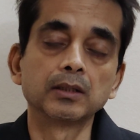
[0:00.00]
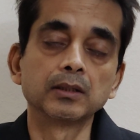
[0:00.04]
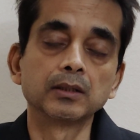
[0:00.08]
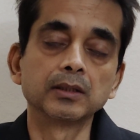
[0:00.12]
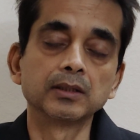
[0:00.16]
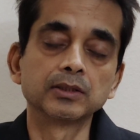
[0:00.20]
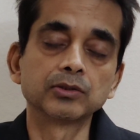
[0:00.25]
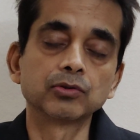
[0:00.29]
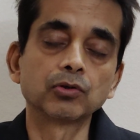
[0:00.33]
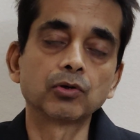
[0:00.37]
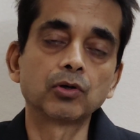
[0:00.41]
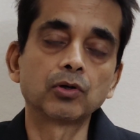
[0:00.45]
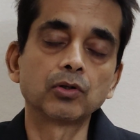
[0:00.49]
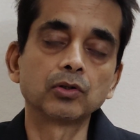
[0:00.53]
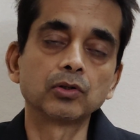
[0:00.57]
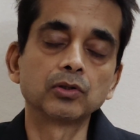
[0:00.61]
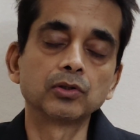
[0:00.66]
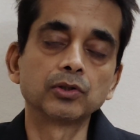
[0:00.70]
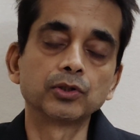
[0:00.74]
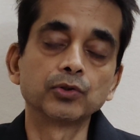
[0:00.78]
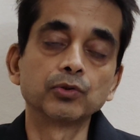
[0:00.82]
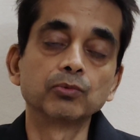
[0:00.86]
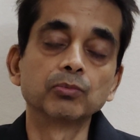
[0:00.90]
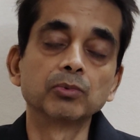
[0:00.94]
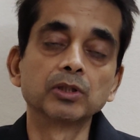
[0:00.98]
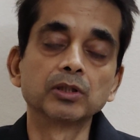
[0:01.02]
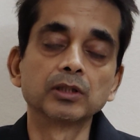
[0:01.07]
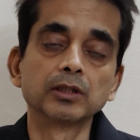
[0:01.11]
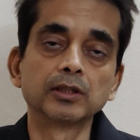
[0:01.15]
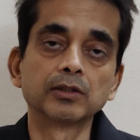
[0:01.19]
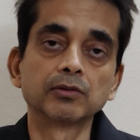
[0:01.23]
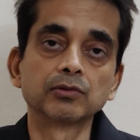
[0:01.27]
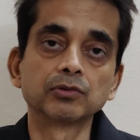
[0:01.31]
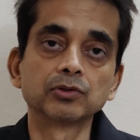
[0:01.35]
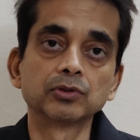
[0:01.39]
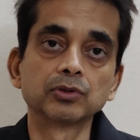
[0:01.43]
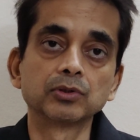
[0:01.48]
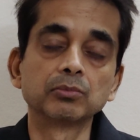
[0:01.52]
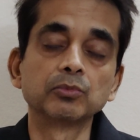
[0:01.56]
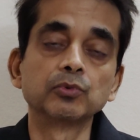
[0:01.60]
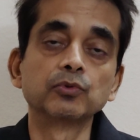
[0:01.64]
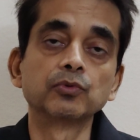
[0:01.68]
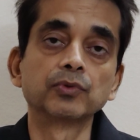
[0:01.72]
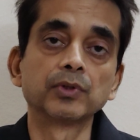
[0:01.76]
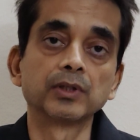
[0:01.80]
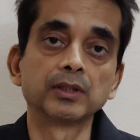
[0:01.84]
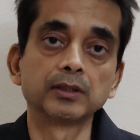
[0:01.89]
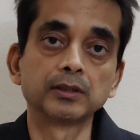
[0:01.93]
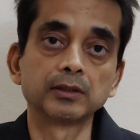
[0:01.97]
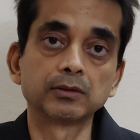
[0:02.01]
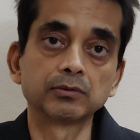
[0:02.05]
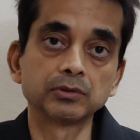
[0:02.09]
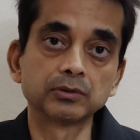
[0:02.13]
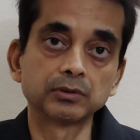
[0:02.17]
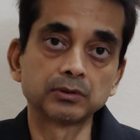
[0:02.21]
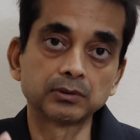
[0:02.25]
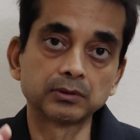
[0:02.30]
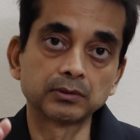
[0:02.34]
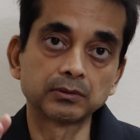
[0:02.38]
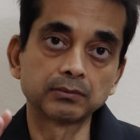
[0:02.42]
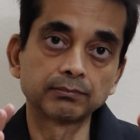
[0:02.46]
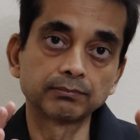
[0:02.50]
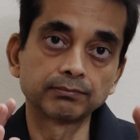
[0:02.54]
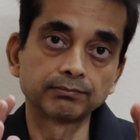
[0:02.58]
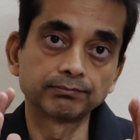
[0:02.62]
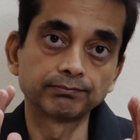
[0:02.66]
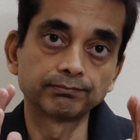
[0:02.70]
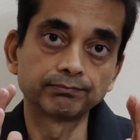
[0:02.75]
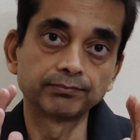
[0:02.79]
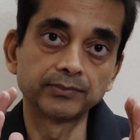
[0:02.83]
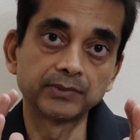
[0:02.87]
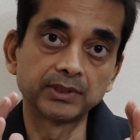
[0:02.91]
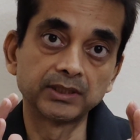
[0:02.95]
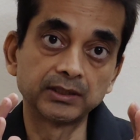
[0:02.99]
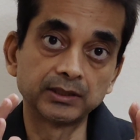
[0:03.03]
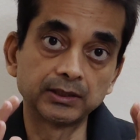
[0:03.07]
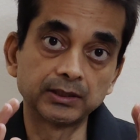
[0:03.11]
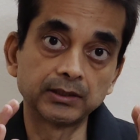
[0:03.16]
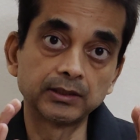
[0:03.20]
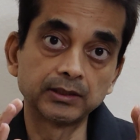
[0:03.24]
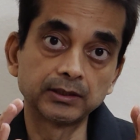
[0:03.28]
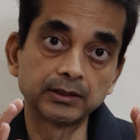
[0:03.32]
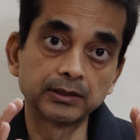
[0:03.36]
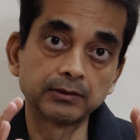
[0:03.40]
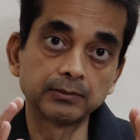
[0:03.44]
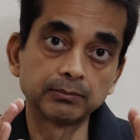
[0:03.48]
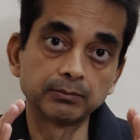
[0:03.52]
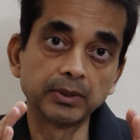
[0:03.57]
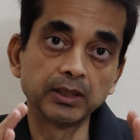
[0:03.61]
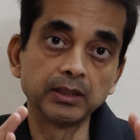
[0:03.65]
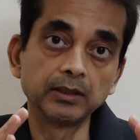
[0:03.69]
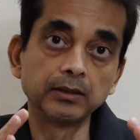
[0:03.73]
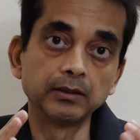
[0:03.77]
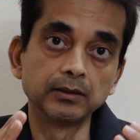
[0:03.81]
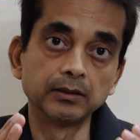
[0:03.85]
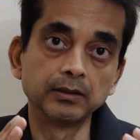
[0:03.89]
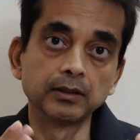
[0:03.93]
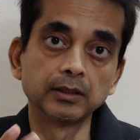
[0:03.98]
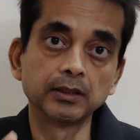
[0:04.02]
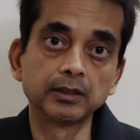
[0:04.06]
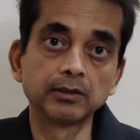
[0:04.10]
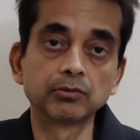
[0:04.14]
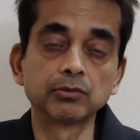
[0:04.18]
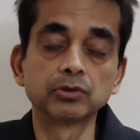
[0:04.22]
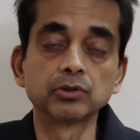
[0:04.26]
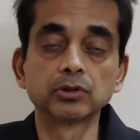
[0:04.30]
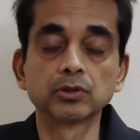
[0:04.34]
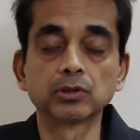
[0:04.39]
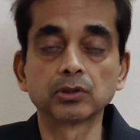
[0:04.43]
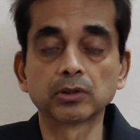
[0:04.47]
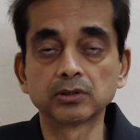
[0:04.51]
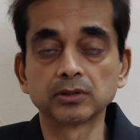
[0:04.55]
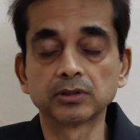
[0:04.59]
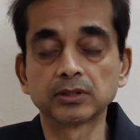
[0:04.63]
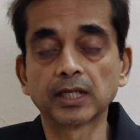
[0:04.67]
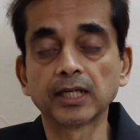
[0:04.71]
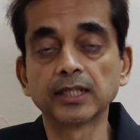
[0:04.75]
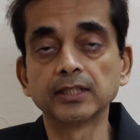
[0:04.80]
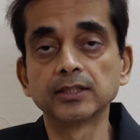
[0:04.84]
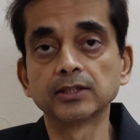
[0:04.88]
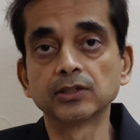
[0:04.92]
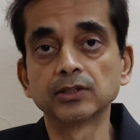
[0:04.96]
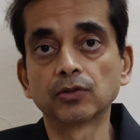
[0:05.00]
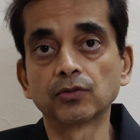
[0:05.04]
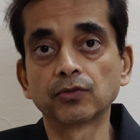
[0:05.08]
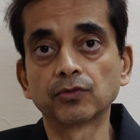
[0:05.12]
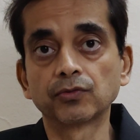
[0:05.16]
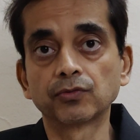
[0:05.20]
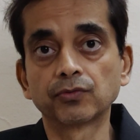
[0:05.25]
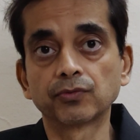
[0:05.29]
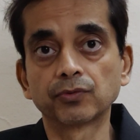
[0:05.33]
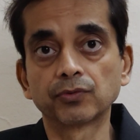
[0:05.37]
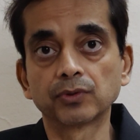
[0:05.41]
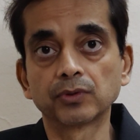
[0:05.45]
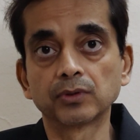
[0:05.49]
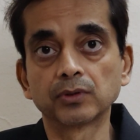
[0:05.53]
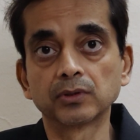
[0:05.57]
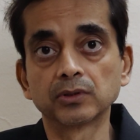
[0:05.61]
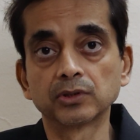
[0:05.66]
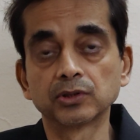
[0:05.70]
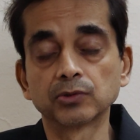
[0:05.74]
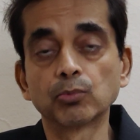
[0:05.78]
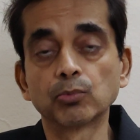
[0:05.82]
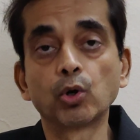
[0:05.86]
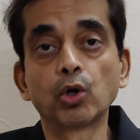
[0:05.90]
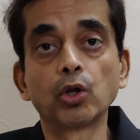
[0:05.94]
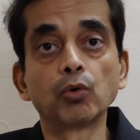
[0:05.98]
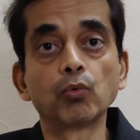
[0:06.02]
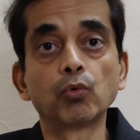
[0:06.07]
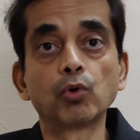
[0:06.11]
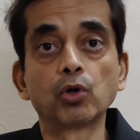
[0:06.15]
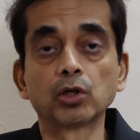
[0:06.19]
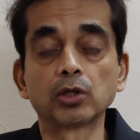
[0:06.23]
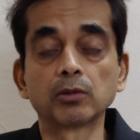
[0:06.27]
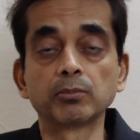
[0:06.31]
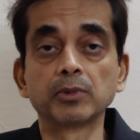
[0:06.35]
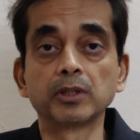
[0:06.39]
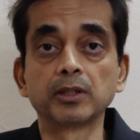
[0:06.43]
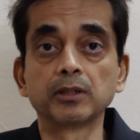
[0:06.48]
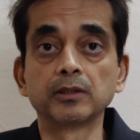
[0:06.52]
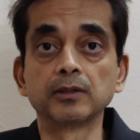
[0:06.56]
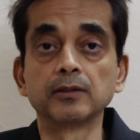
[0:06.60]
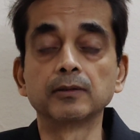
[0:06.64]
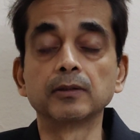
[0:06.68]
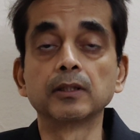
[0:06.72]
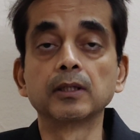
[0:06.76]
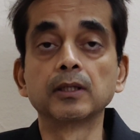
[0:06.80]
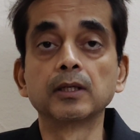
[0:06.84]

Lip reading: they saw the tumor that was removed, and it was this big. It was the size of a small watermelon.